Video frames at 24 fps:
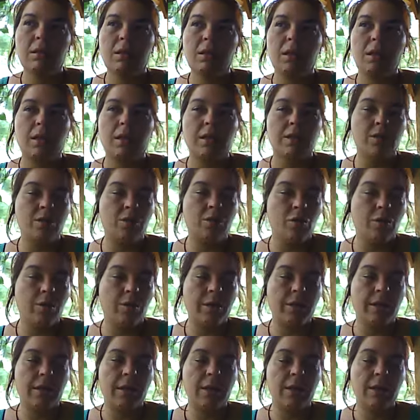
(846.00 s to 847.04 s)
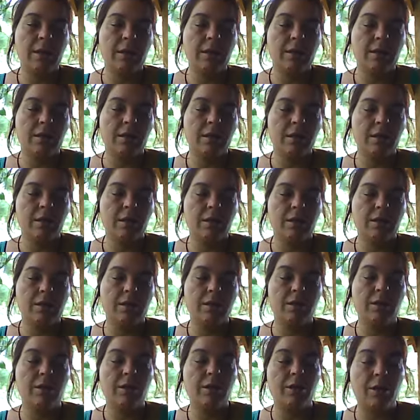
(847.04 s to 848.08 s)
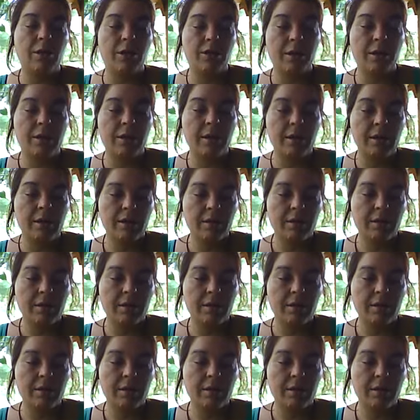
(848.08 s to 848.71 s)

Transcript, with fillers: and enjoy the good,